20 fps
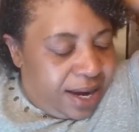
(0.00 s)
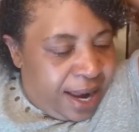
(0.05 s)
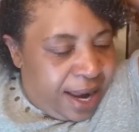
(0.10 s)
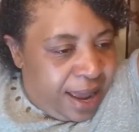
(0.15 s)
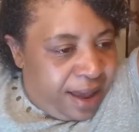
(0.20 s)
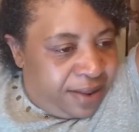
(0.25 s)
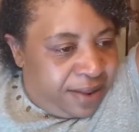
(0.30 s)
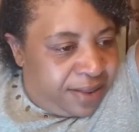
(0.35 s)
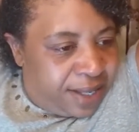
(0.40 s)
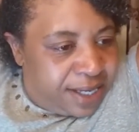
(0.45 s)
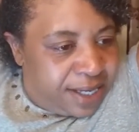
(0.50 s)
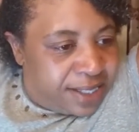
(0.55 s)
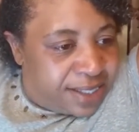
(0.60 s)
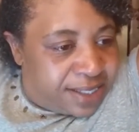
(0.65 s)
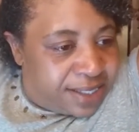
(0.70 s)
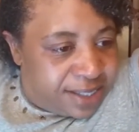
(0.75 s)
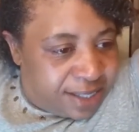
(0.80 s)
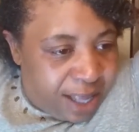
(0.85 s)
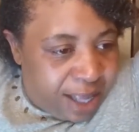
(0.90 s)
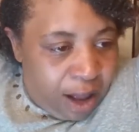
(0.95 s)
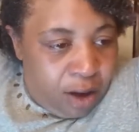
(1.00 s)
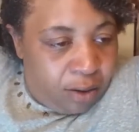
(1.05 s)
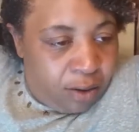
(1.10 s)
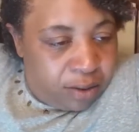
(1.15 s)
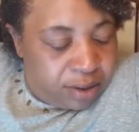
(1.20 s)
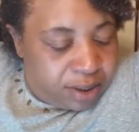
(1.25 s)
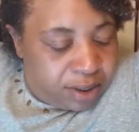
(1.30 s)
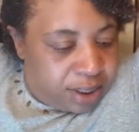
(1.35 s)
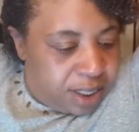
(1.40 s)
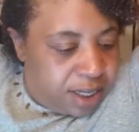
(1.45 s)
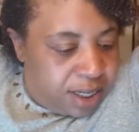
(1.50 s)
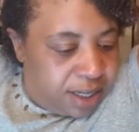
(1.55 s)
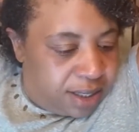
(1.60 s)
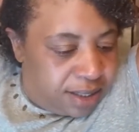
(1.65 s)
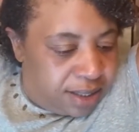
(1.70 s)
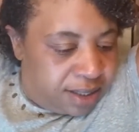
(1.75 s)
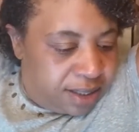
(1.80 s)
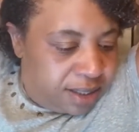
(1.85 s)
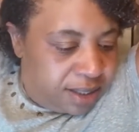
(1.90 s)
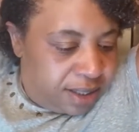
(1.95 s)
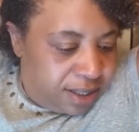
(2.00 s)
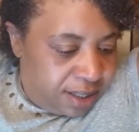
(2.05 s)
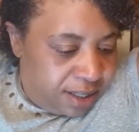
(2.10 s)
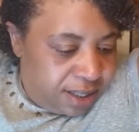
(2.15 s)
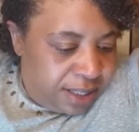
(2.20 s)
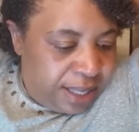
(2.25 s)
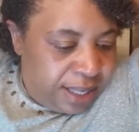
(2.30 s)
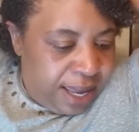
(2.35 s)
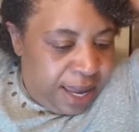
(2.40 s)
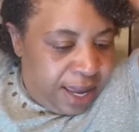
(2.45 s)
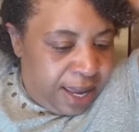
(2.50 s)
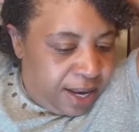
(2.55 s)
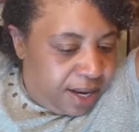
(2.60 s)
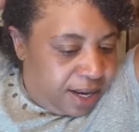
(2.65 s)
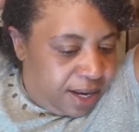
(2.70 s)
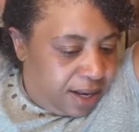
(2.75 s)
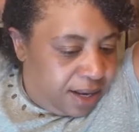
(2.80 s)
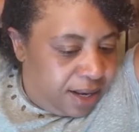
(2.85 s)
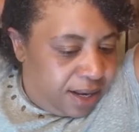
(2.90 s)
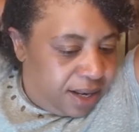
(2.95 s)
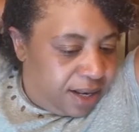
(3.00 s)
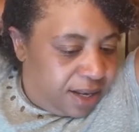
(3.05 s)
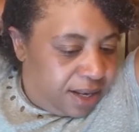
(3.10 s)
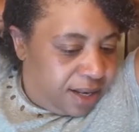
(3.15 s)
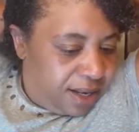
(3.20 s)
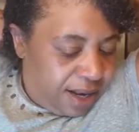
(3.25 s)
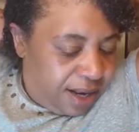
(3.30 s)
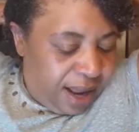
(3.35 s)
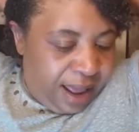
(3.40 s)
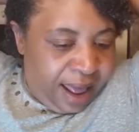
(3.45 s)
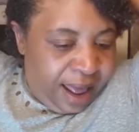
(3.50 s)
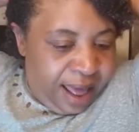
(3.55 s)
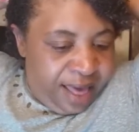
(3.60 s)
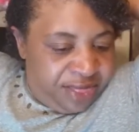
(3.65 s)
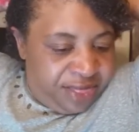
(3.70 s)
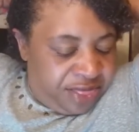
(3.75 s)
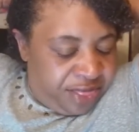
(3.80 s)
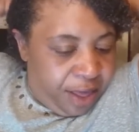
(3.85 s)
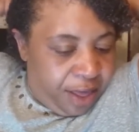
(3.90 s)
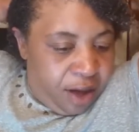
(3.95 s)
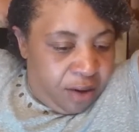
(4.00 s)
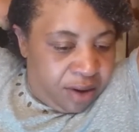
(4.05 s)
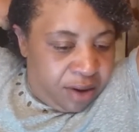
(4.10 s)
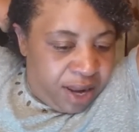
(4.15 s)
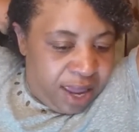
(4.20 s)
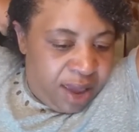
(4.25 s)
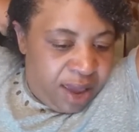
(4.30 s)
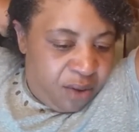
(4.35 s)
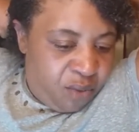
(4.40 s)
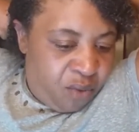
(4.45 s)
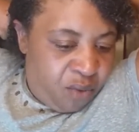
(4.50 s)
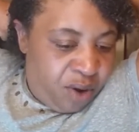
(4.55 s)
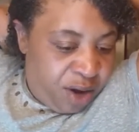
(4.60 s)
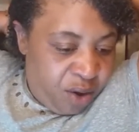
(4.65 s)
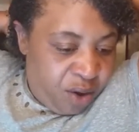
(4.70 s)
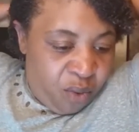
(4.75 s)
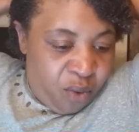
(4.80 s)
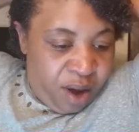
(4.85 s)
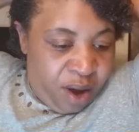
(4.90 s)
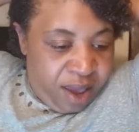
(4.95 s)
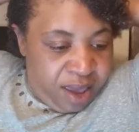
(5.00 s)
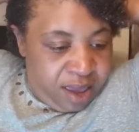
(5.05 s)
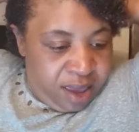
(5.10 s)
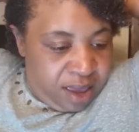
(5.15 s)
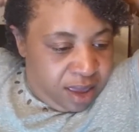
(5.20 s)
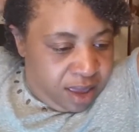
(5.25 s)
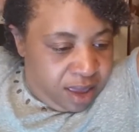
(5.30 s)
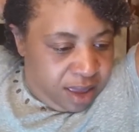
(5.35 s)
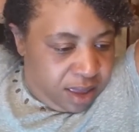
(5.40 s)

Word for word: Now, this thought that I thought had went away,